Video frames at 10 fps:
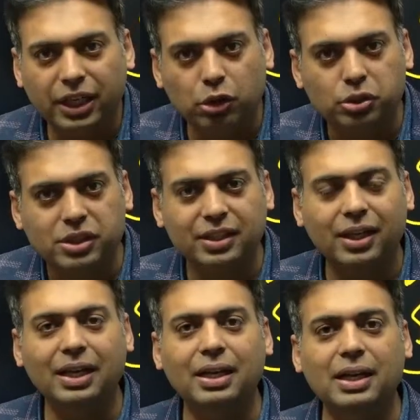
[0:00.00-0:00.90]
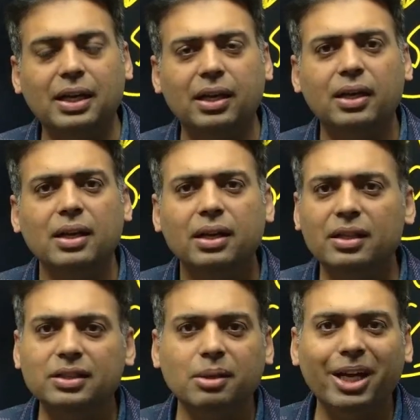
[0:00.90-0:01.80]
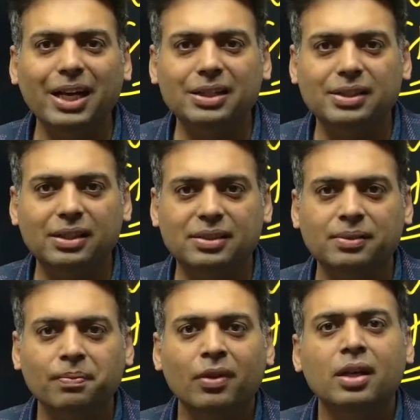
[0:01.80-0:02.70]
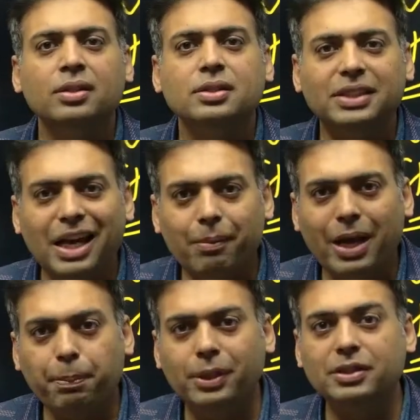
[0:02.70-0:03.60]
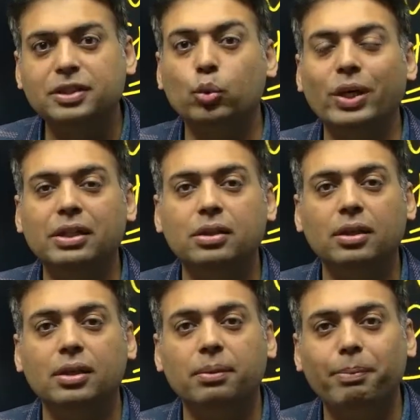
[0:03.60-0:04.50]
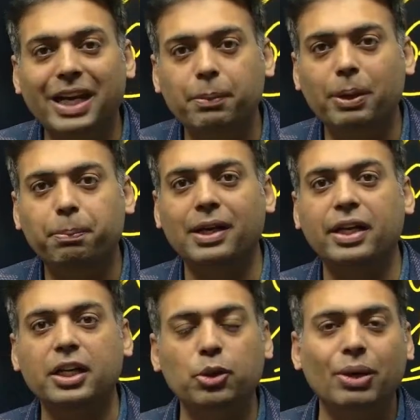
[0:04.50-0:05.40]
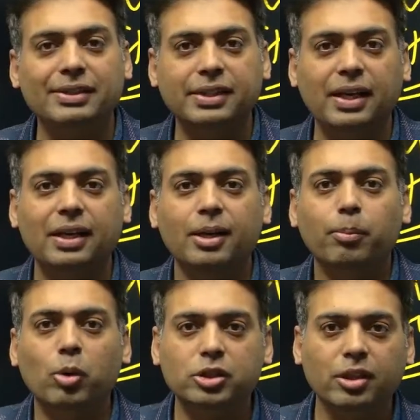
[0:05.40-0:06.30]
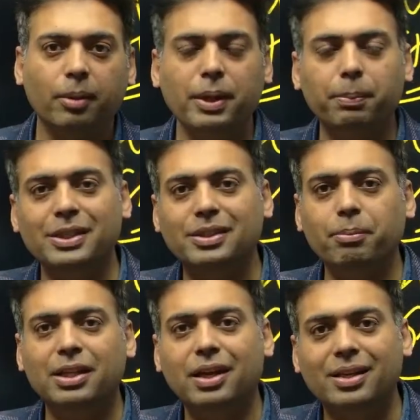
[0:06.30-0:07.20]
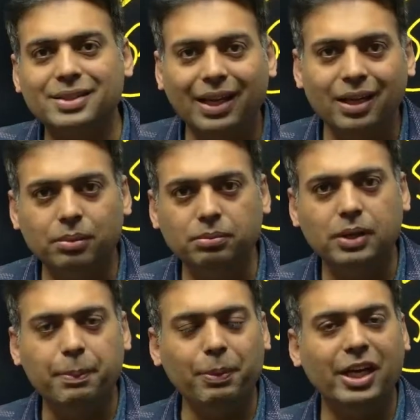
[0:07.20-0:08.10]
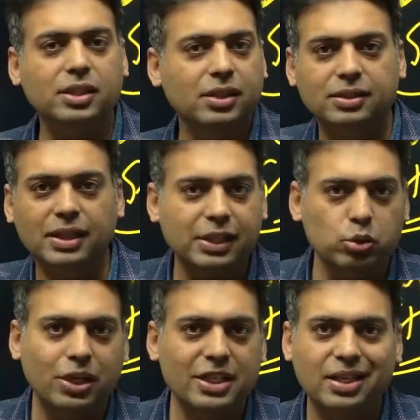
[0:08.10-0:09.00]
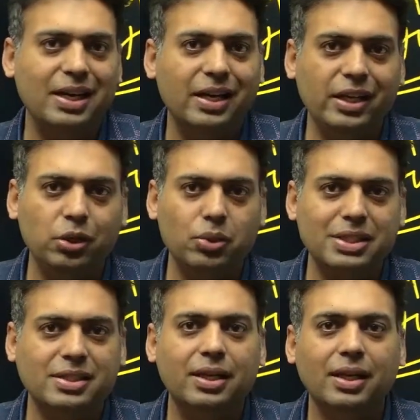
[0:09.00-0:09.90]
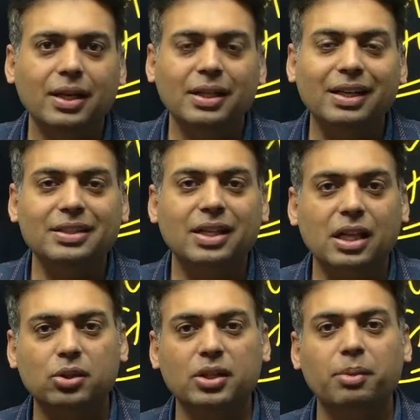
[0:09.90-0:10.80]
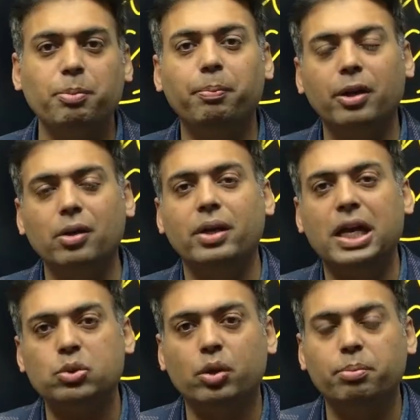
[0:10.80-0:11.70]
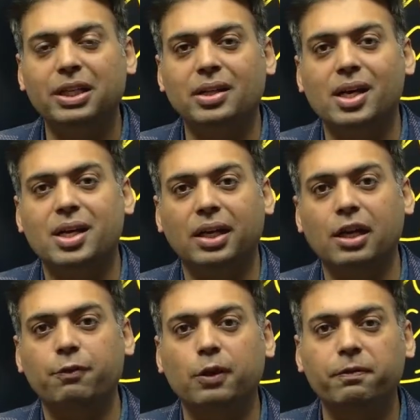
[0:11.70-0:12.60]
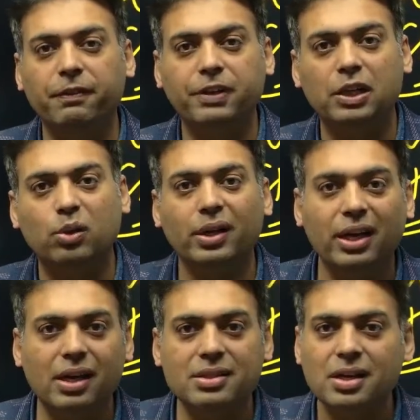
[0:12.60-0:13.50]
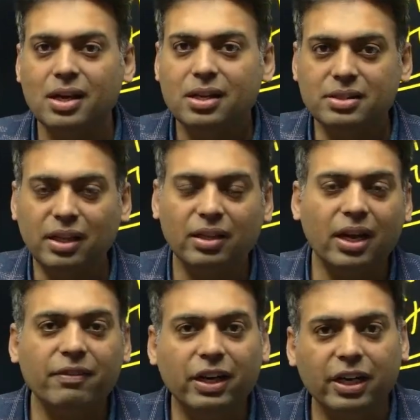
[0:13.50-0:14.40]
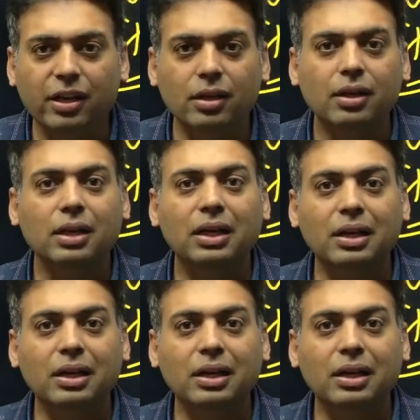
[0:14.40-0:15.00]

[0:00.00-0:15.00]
need to stay there illegally. Doesn't make any sense. Same happens with many people in USA. Most of the people submit their asylum applications as soon as they land in USA. That is also their people on H1B. They are there for 15-20 years. Still they are waiting.